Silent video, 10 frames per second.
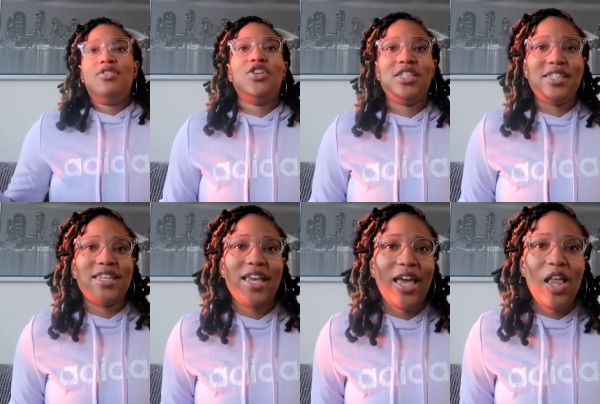just
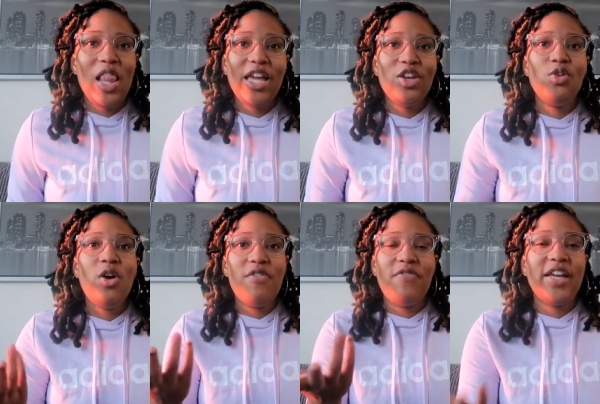like you
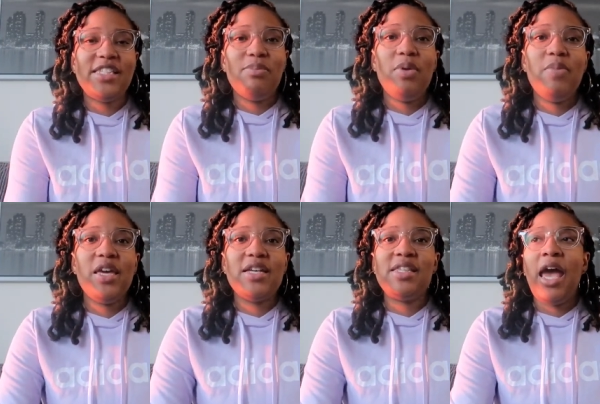know affecting me
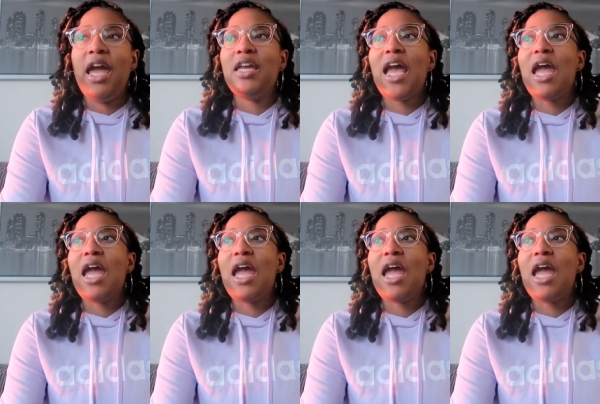because i